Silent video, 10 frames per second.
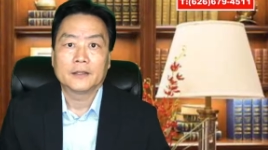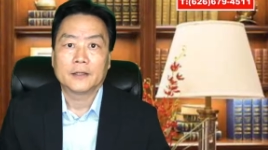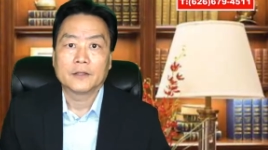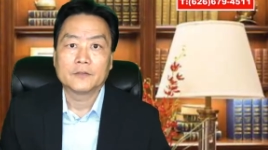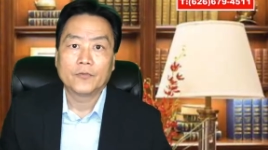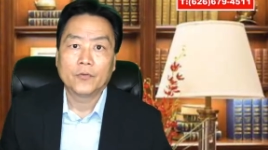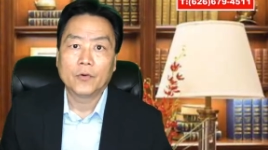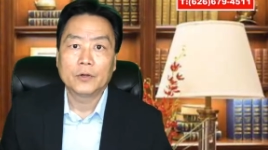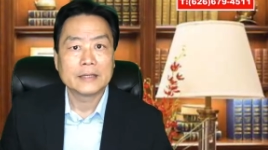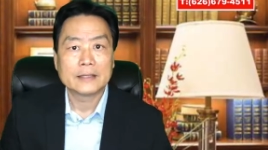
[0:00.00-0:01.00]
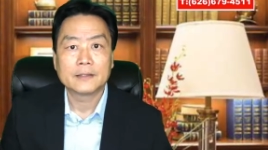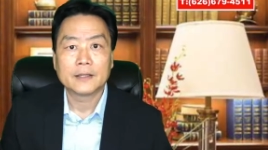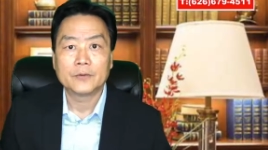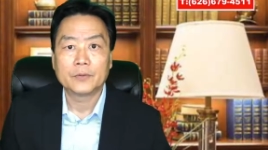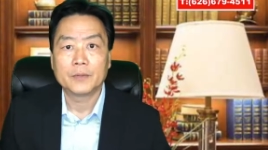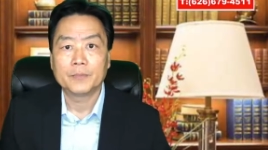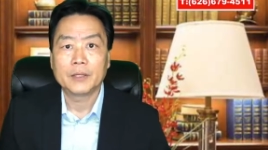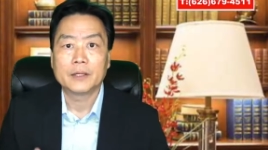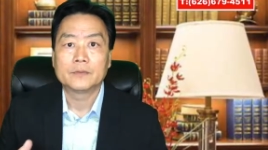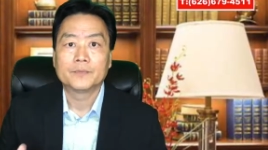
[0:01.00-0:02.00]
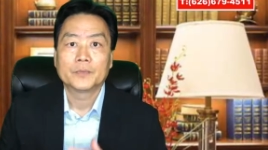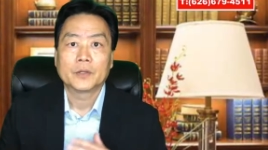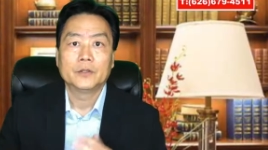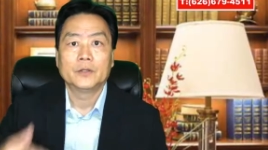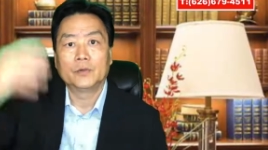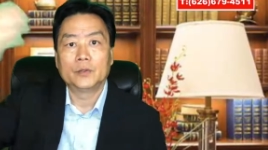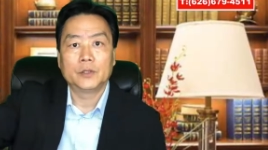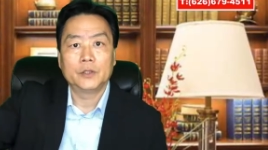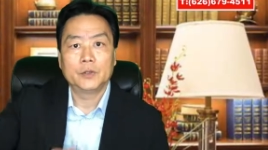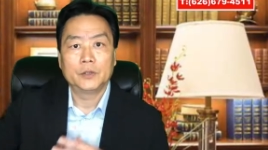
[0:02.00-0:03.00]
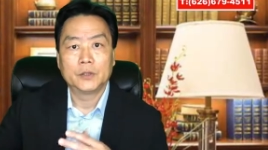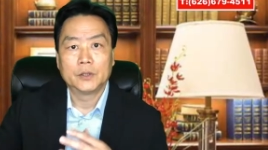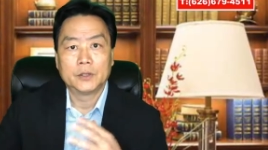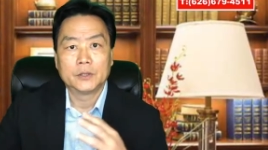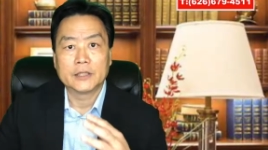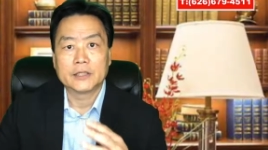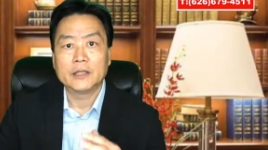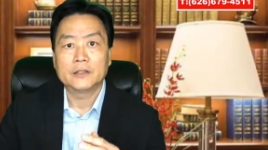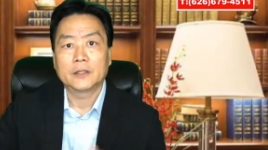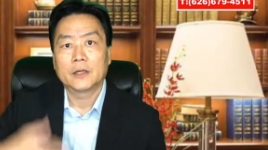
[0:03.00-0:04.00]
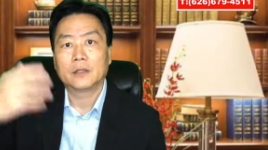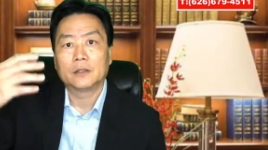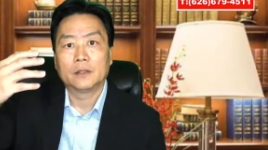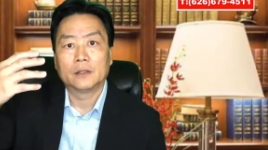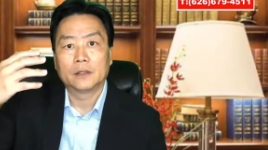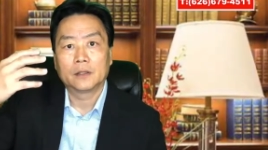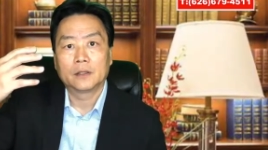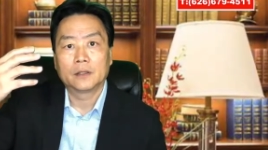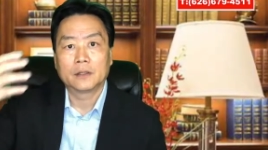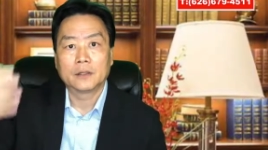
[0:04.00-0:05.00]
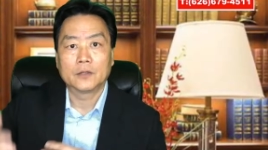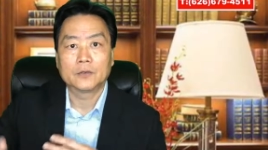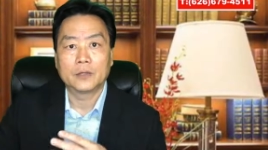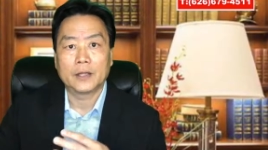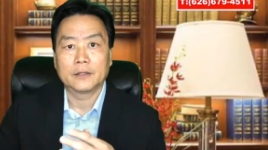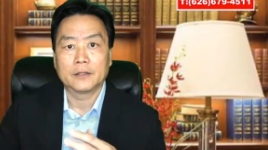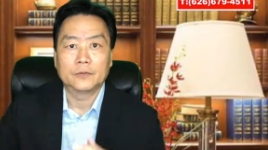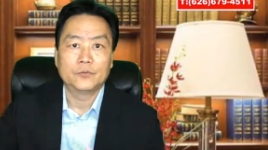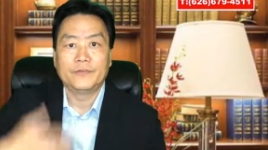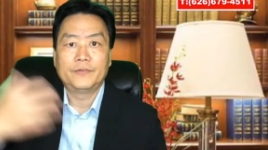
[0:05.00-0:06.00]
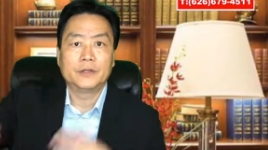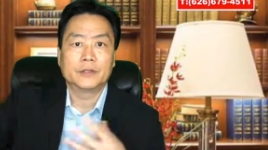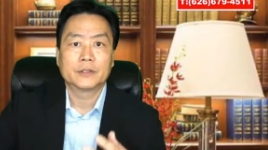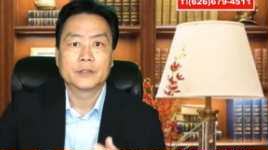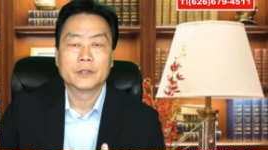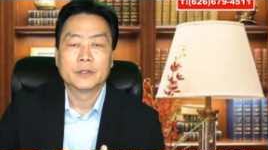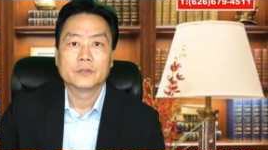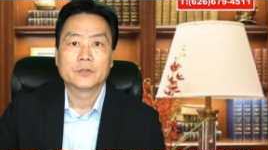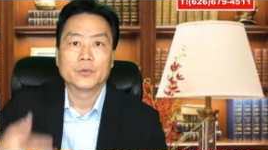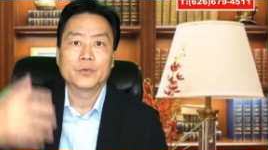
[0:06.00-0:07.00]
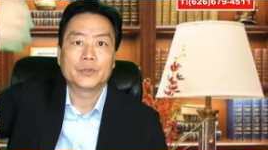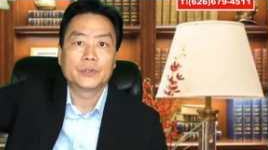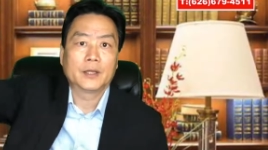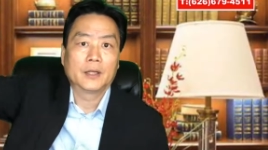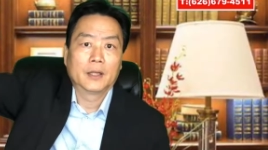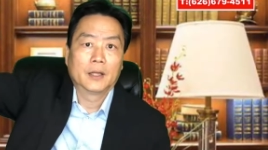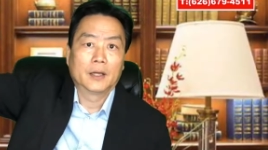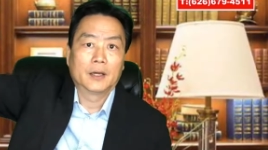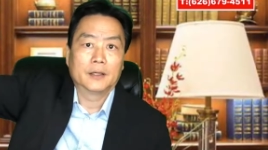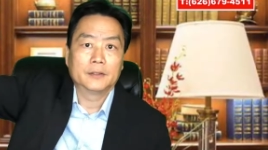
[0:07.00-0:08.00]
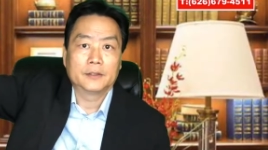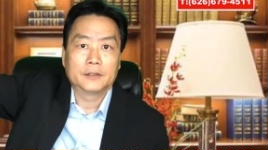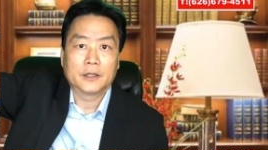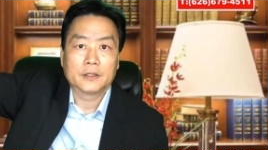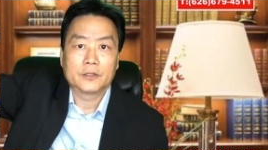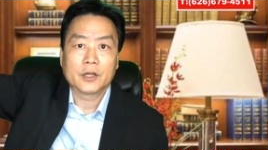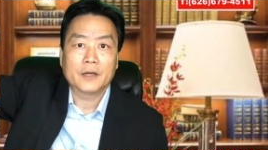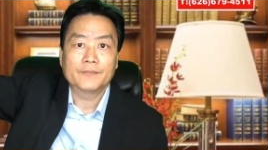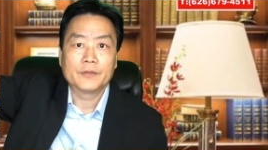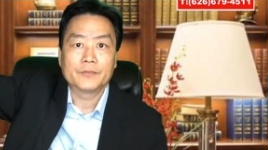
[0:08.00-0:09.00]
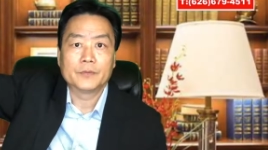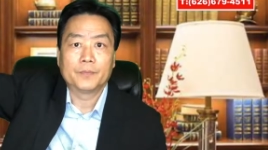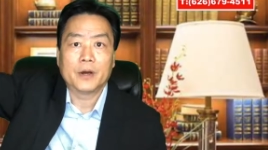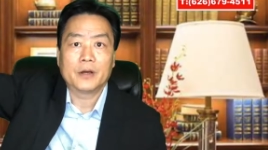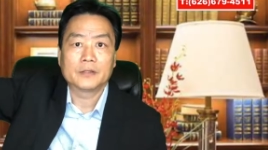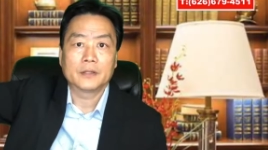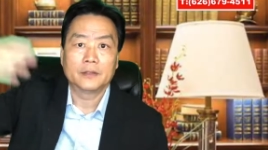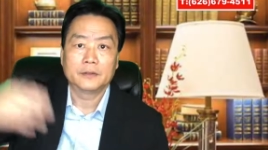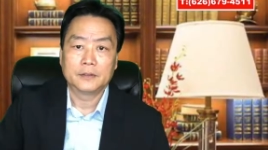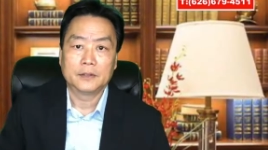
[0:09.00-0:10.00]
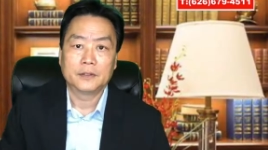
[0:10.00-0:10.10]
on the floor. That's not right, because the things come to like a reverse. So which is the tops of the boss and